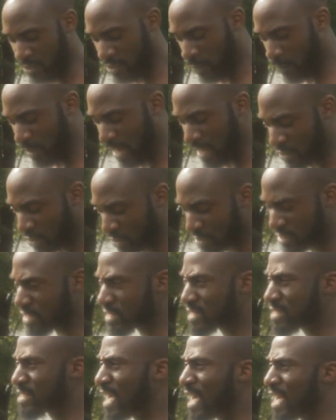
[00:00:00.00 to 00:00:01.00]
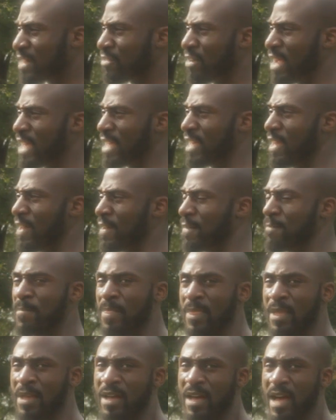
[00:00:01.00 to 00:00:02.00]
So when I turn to the side right here,
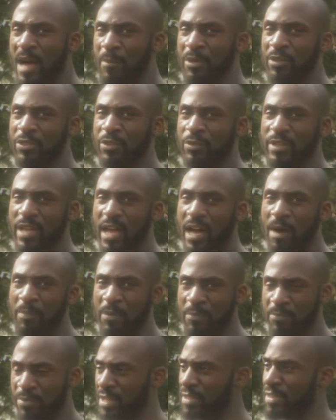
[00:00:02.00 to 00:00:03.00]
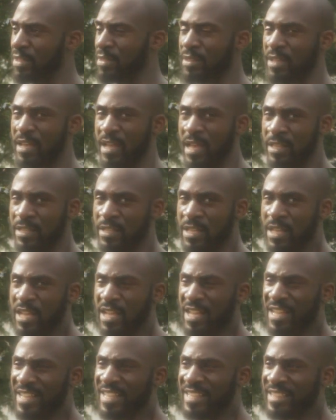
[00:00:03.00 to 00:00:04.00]
I'm going to do the upper breathing, and
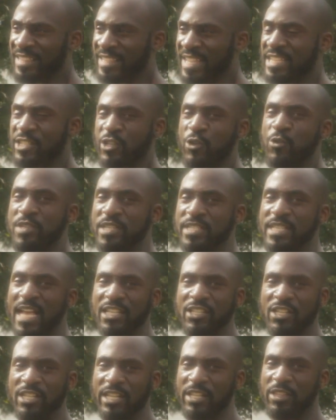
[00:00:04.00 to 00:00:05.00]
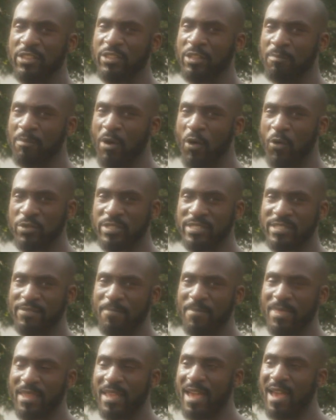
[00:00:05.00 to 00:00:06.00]
this uses actually the most
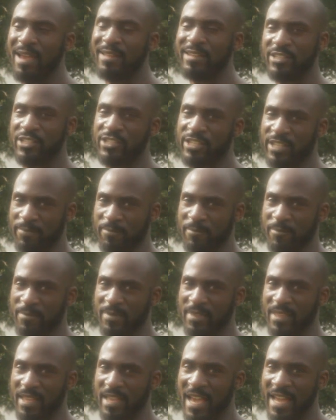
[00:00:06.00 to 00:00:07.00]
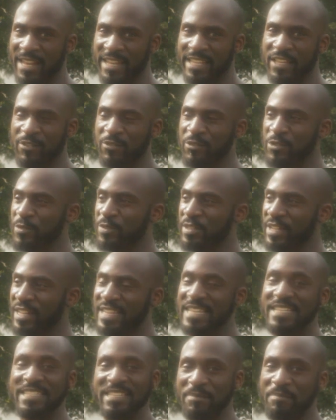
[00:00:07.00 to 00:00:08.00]
energy, and it gives you the
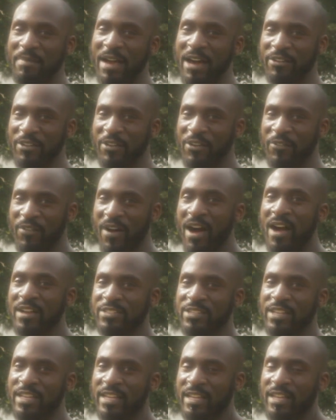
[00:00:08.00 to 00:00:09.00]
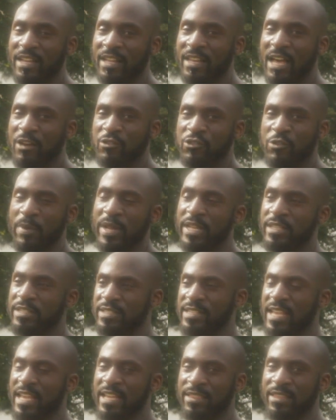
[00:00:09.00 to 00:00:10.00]
least amount of oxygen, allows your body
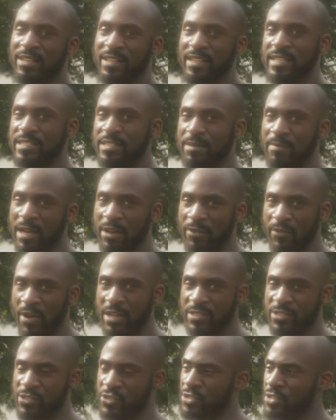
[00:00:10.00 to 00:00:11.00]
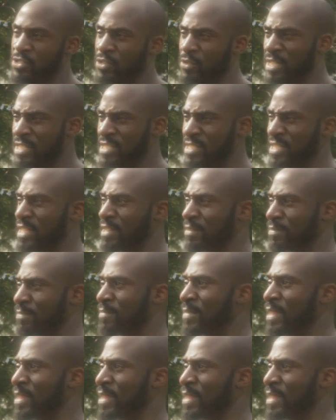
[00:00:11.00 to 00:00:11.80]
to take in the least amount of oxygen. So let's see it.